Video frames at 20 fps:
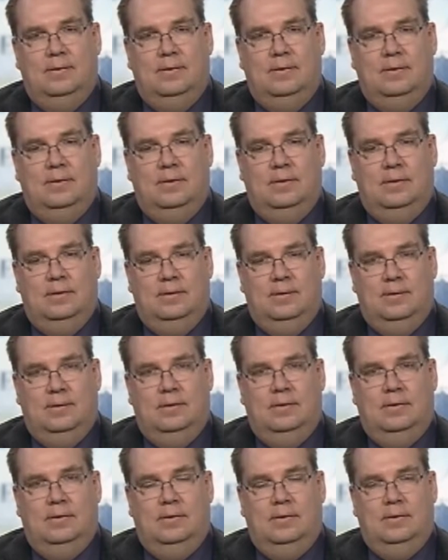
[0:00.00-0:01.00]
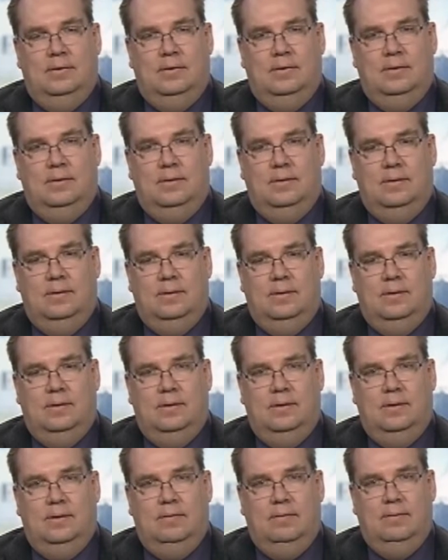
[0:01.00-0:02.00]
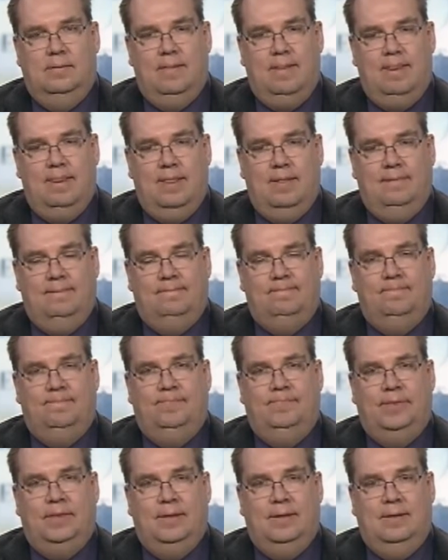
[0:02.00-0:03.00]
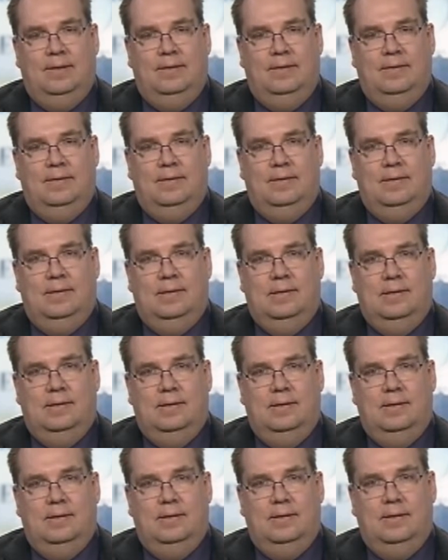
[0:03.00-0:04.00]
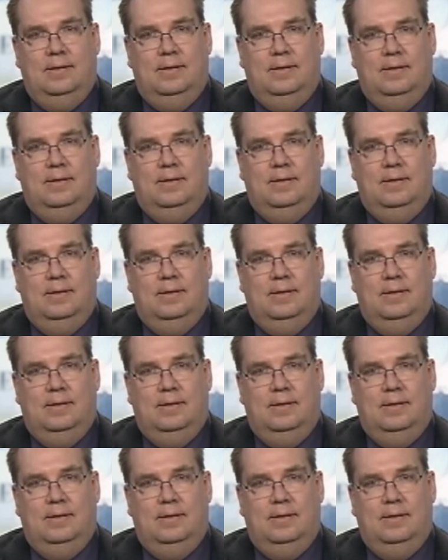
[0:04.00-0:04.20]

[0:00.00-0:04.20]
(silent)